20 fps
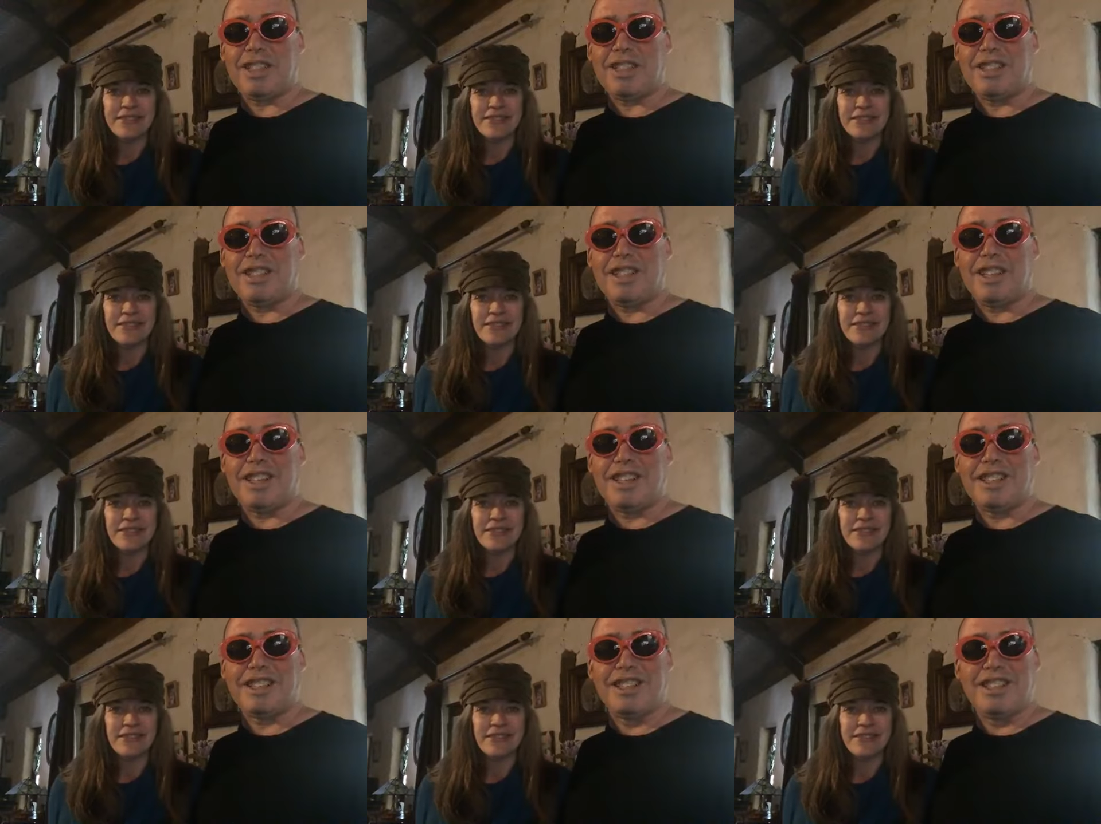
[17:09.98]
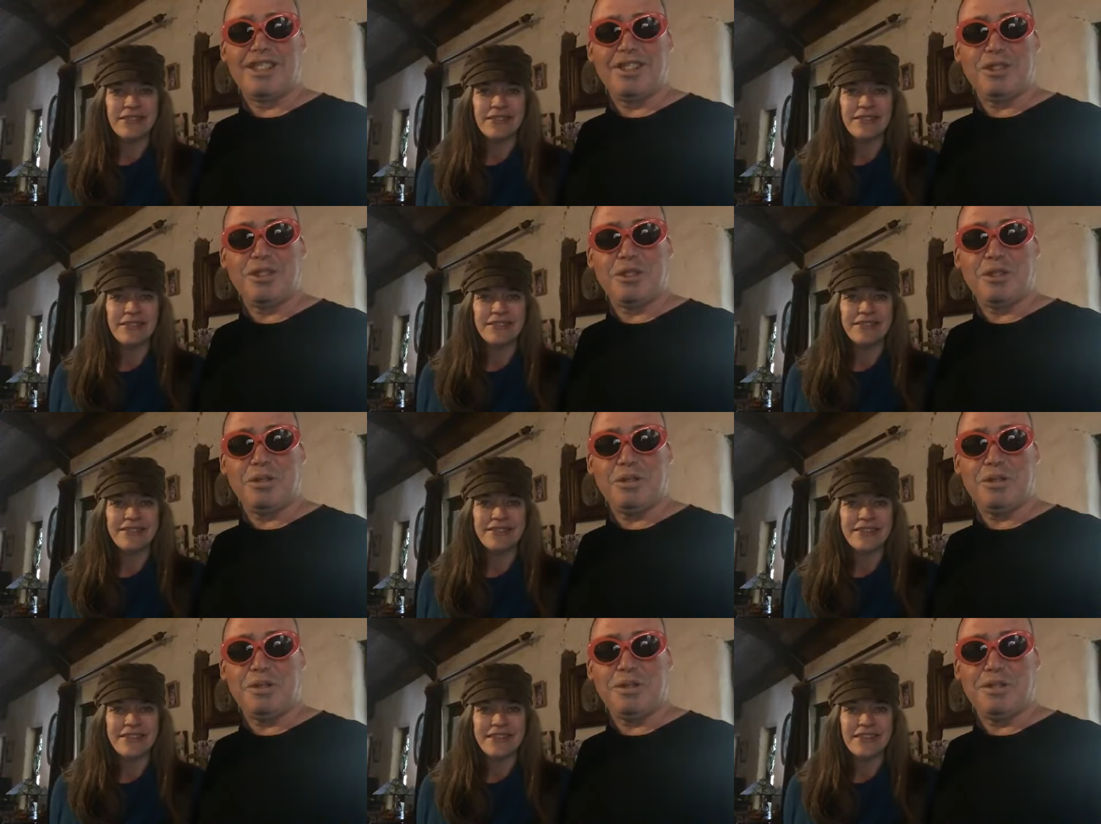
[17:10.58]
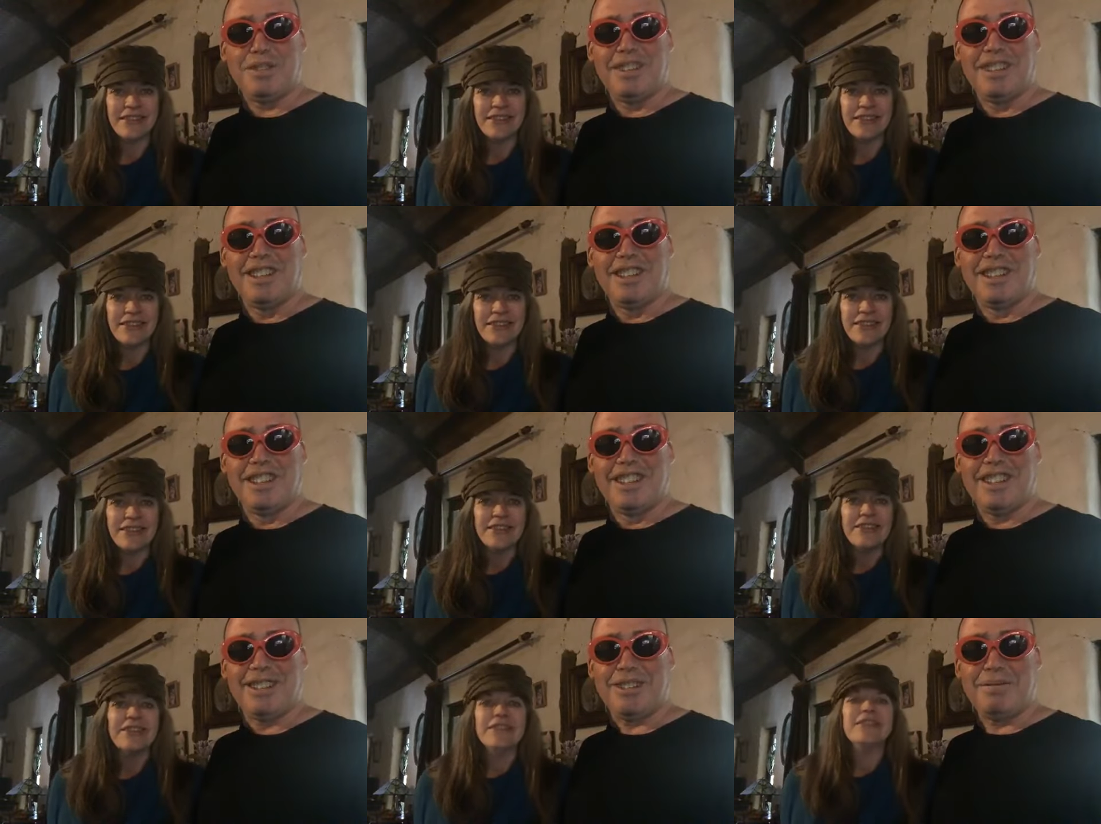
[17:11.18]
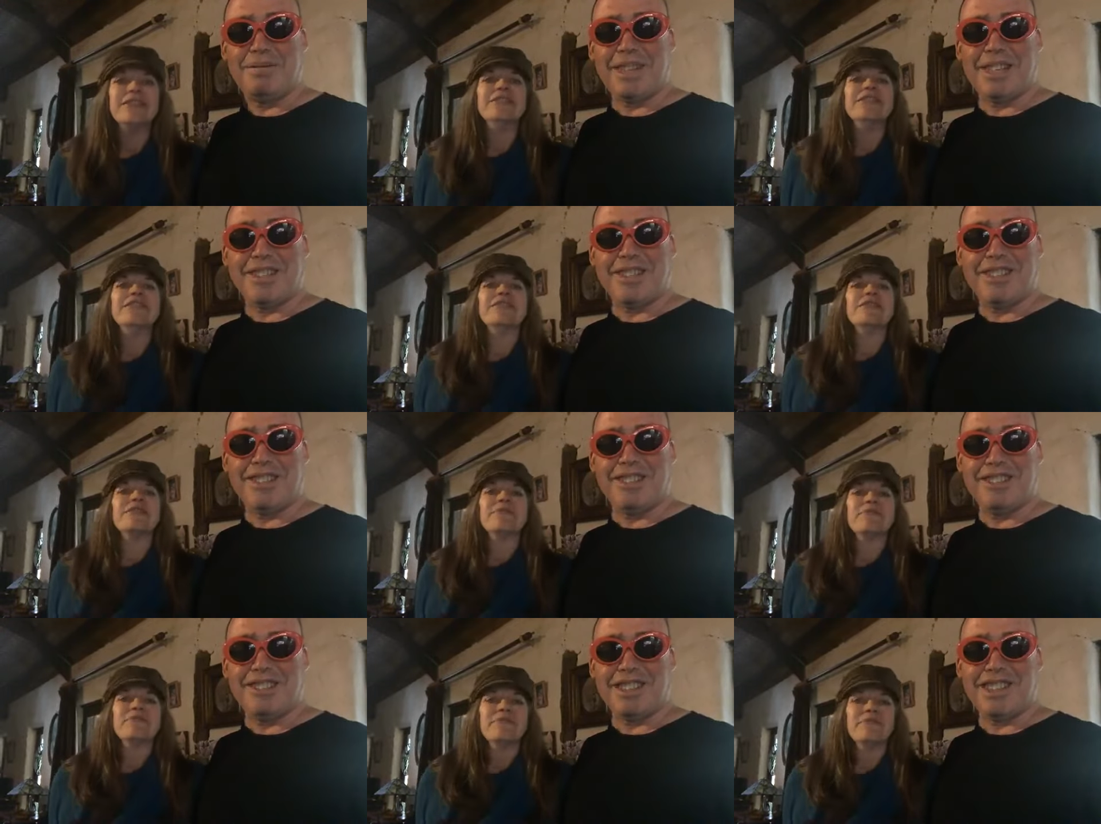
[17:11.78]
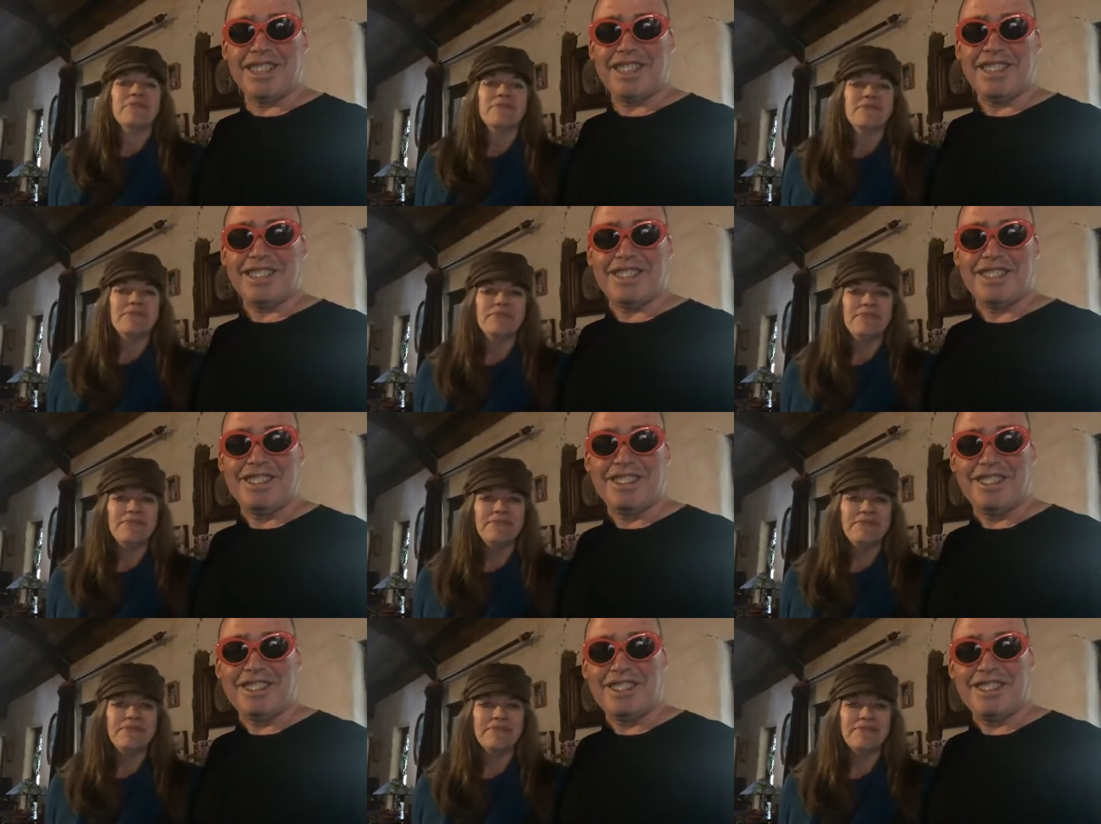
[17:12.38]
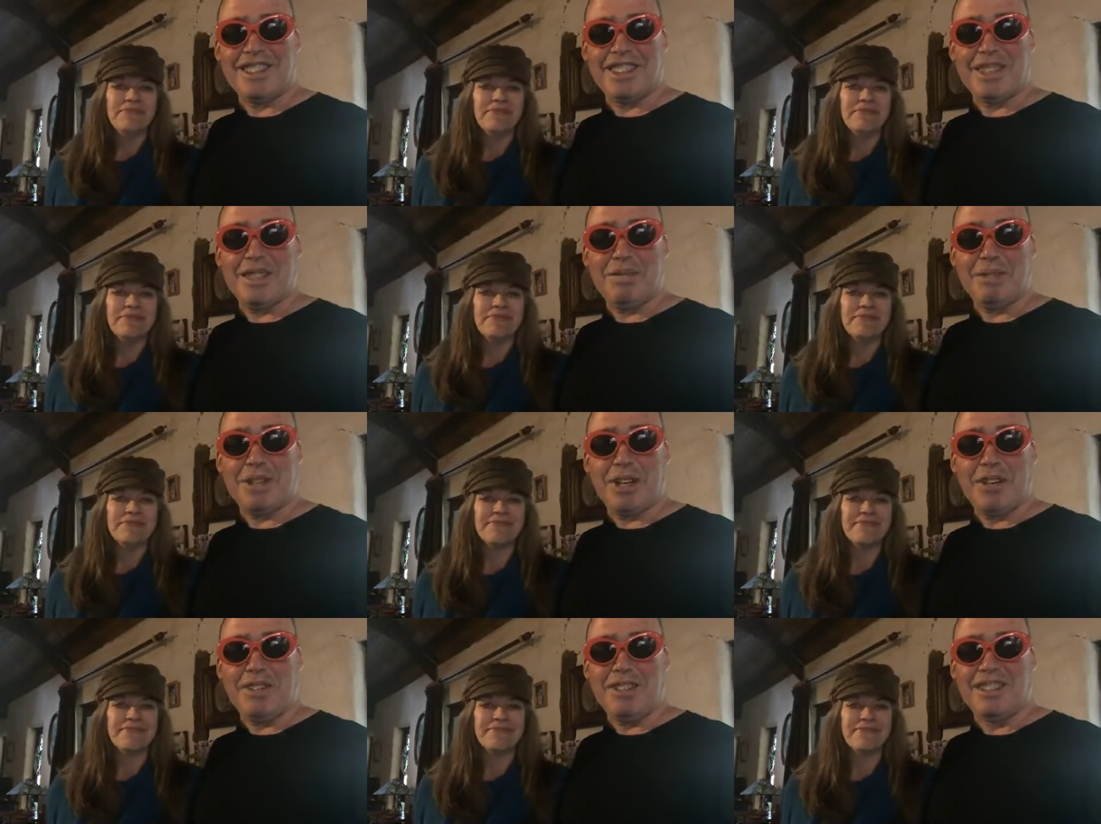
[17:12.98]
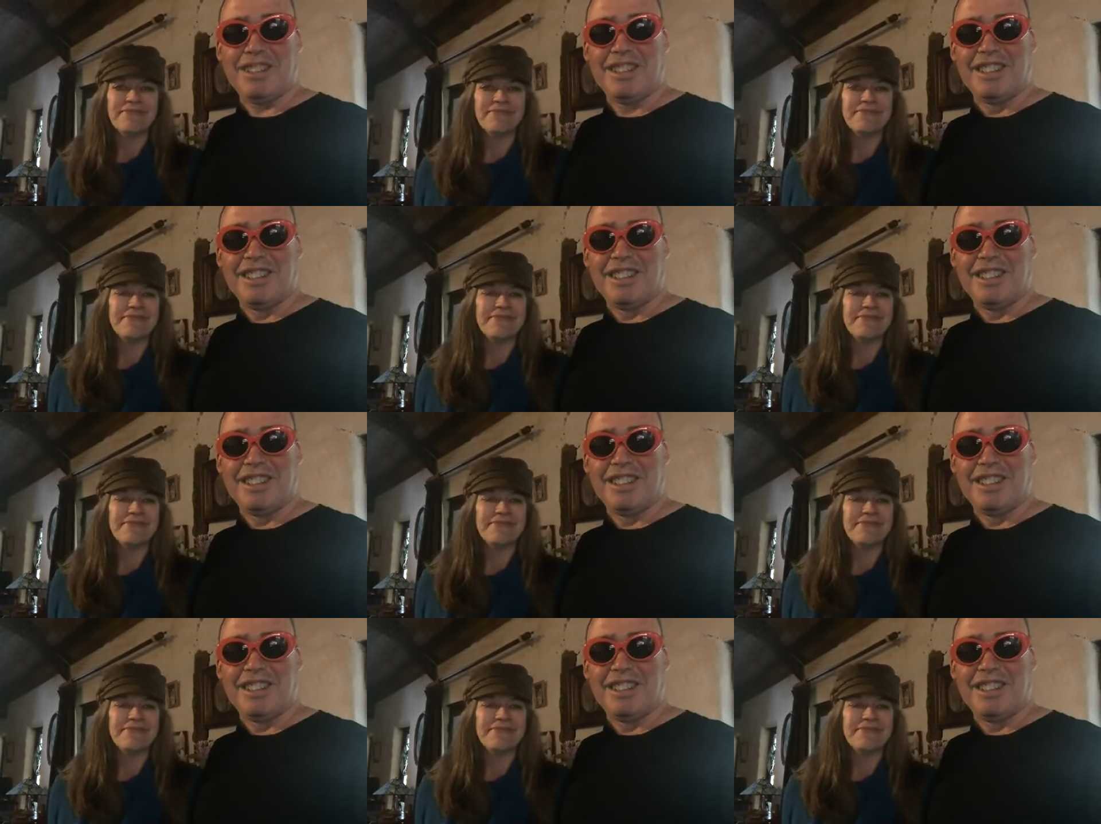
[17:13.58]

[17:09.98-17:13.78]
Speaker 1: to that. Cool. Oh my God, look at that. They keep going.